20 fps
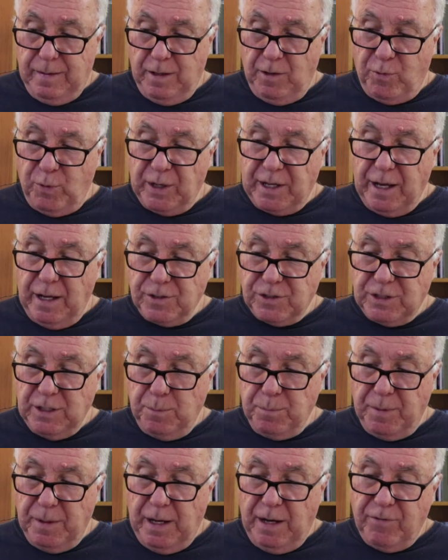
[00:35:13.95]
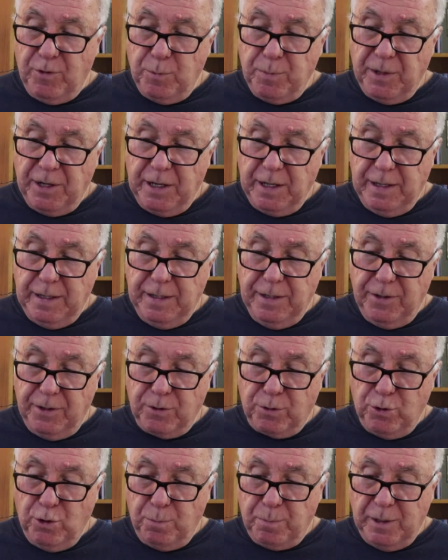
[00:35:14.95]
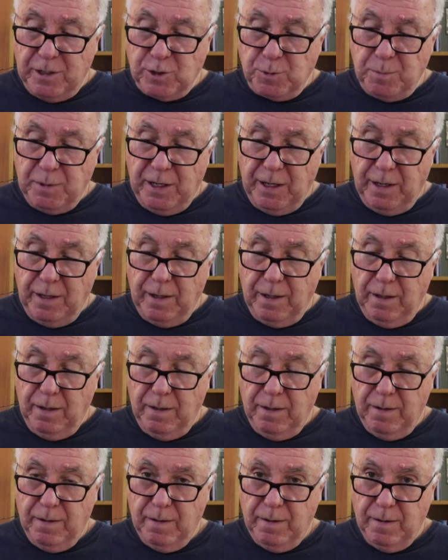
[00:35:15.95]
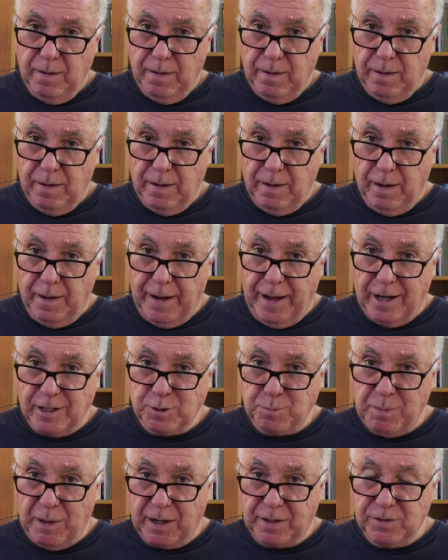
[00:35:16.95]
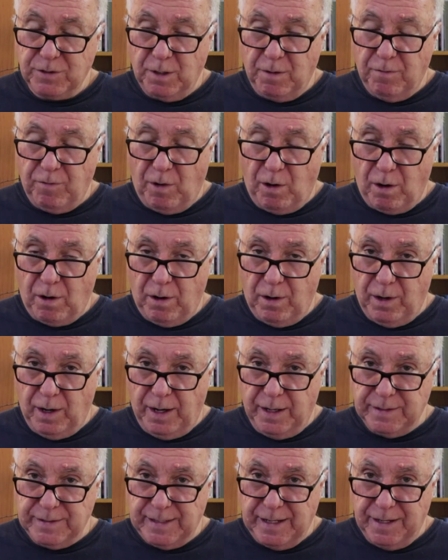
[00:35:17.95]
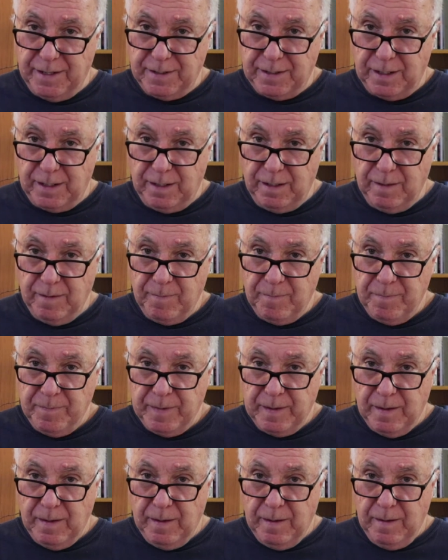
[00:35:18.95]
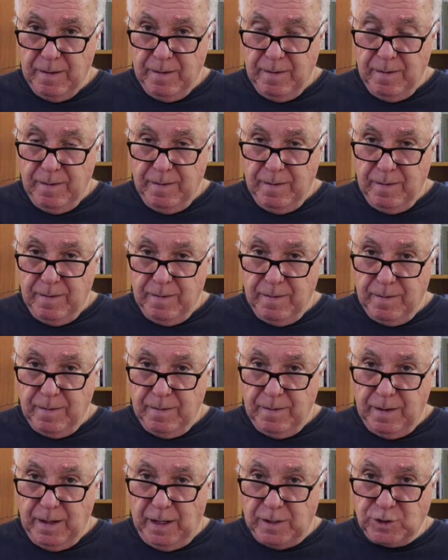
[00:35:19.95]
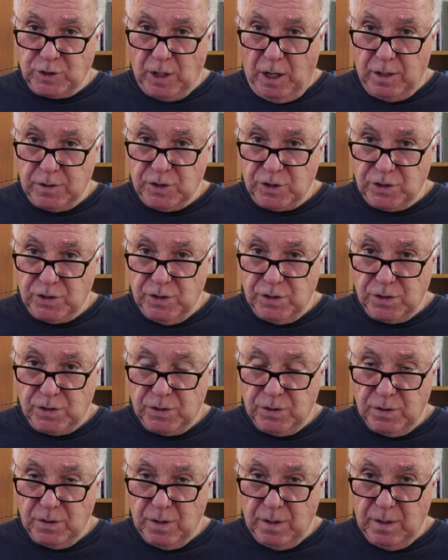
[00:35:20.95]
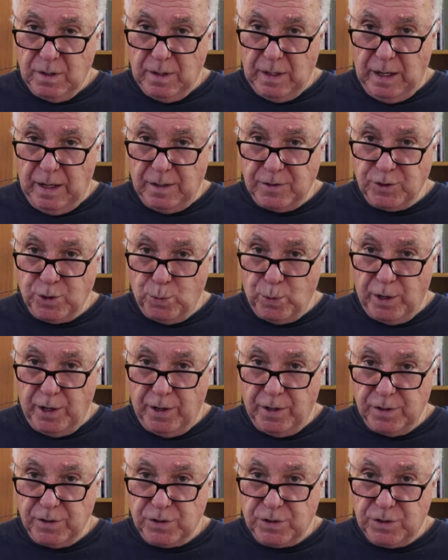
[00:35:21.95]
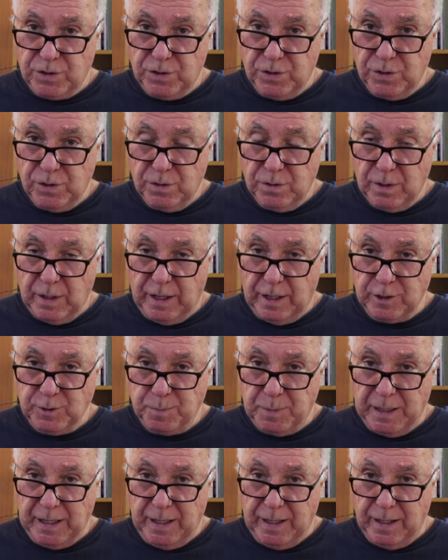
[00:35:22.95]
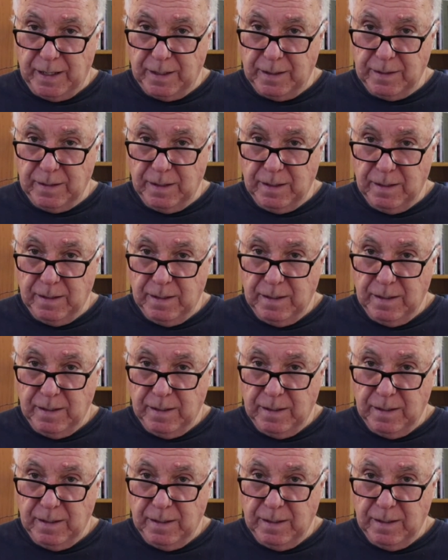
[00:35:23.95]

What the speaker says: If we can't see everybody in a group as being an aspect of our identity as consciousness, as awareness, as being,